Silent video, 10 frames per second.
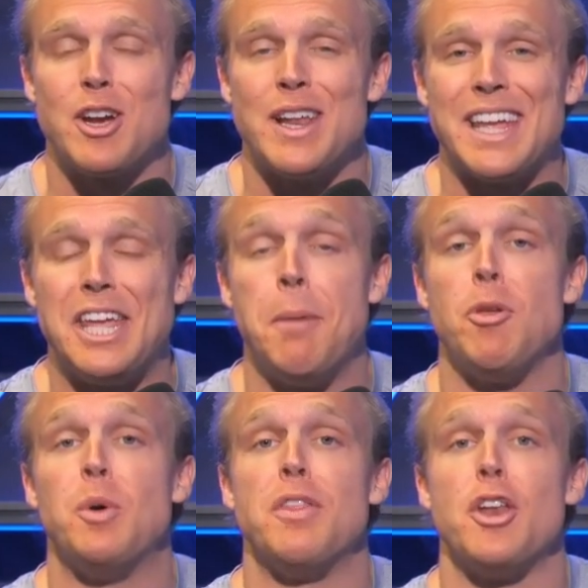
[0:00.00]
Going to keep
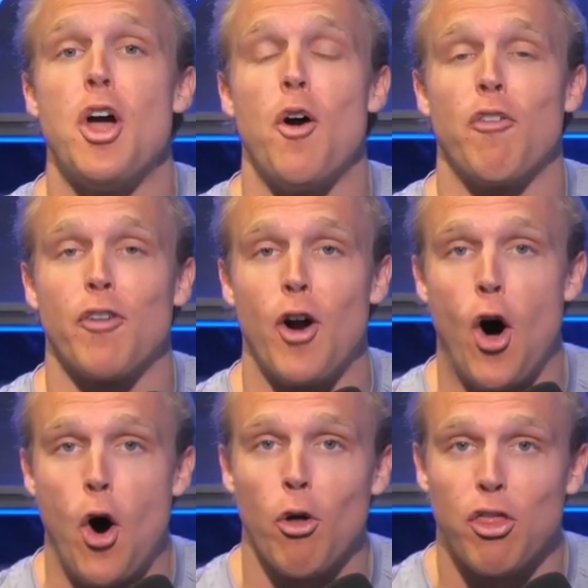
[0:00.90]
you in the know for
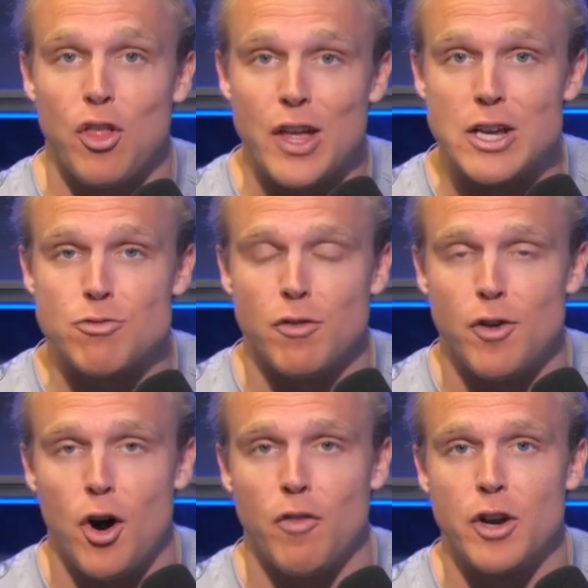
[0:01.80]
all things
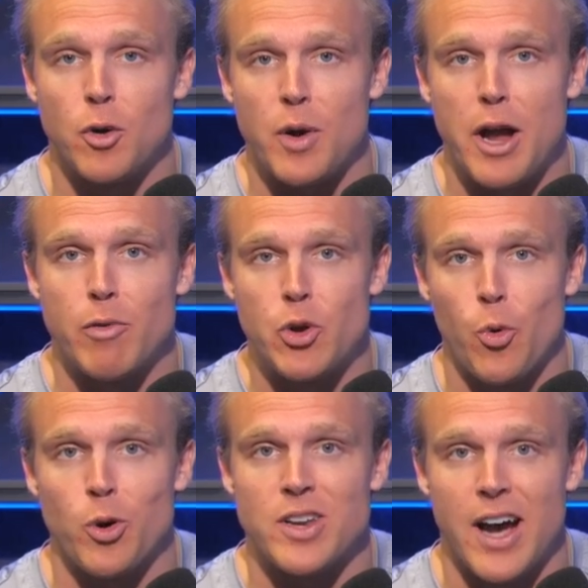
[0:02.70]
revolving around
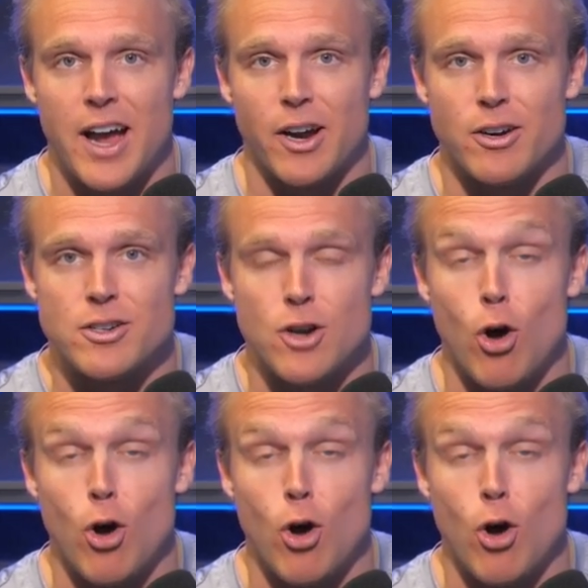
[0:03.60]
your Tigers.